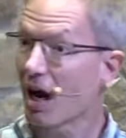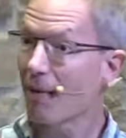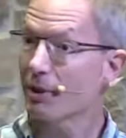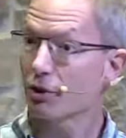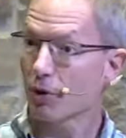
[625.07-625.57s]

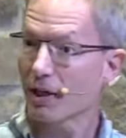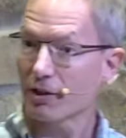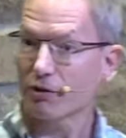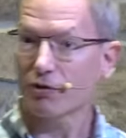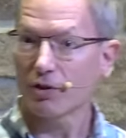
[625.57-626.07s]
common
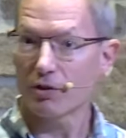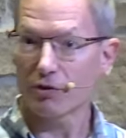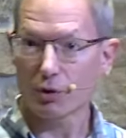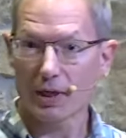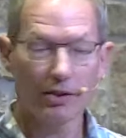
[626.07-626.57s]
grace
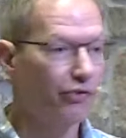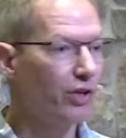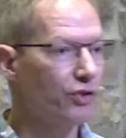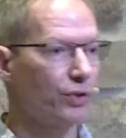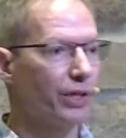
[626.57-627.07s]
is the greatest
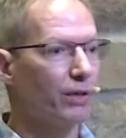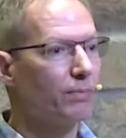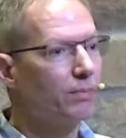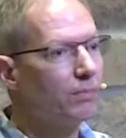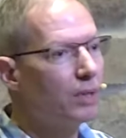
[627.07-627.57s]
teacher here.
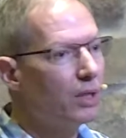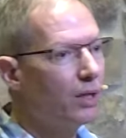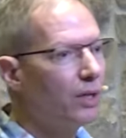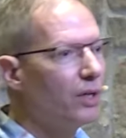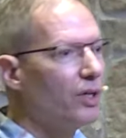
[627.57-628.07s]

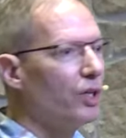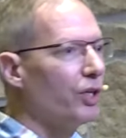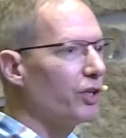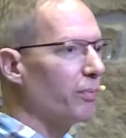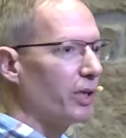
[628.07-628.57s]

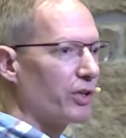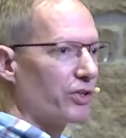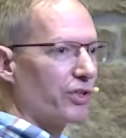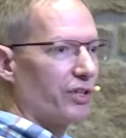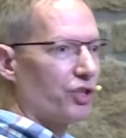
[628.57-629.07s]
It
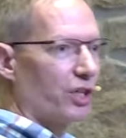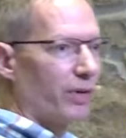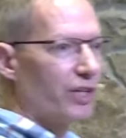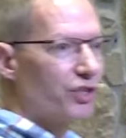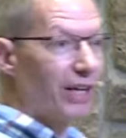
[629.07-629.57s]
appears that
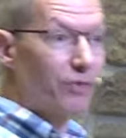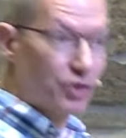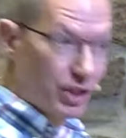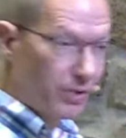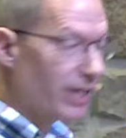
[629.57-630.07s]
generation
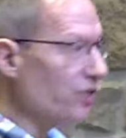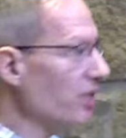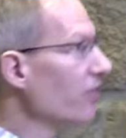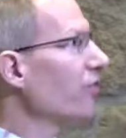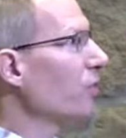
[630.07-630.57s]
after
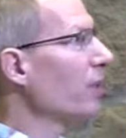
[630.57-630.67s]
generation is